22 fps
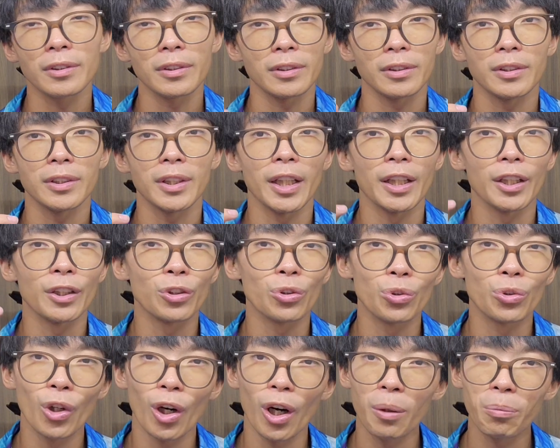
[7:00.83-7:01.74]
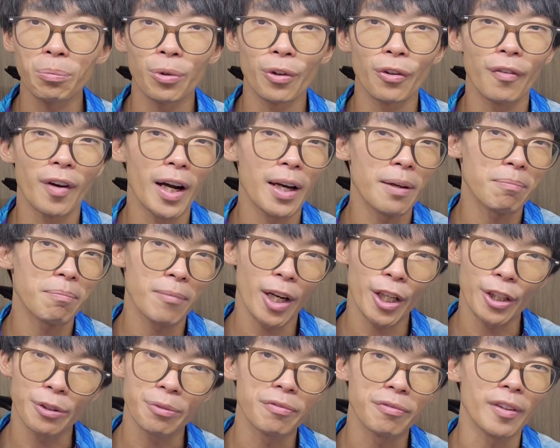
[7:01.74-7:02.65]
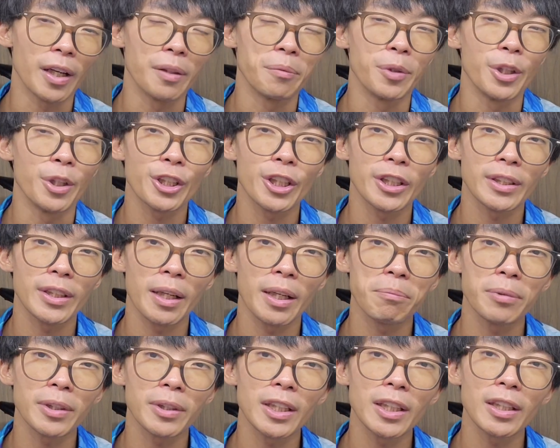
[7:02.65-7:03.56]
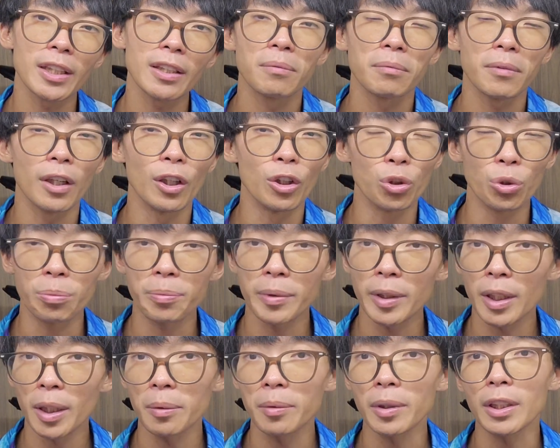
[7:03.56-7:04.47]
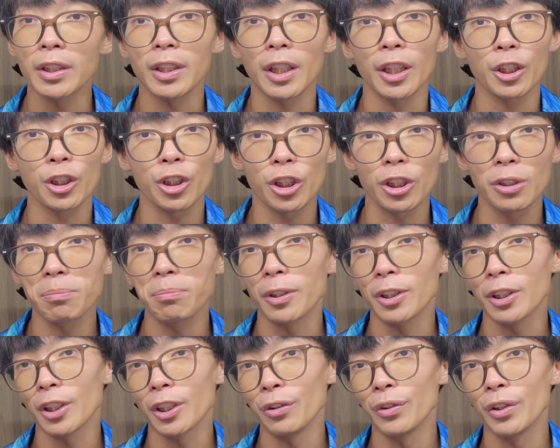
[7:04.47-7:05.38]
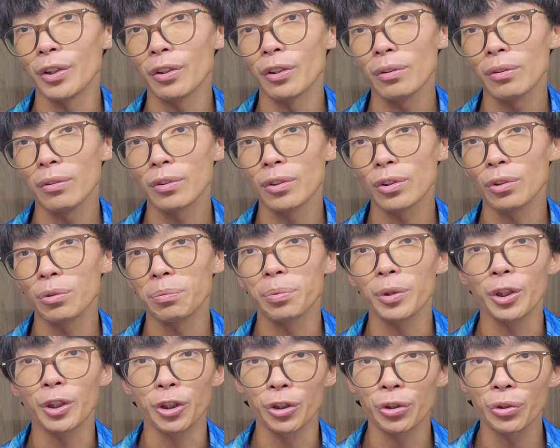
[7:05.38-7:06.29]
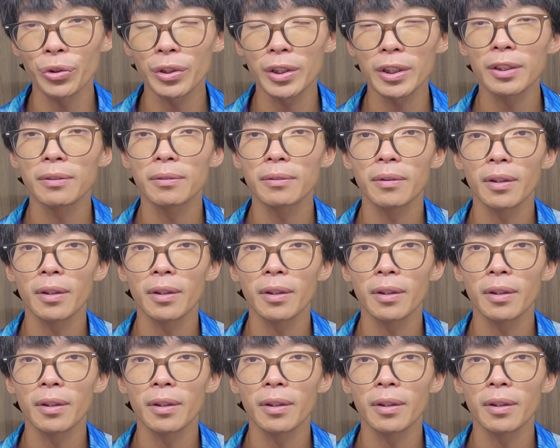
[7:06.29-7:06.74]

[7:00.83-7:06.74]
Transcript: They do not provide much vibration dampening. Aluminum is a cheap material to produce.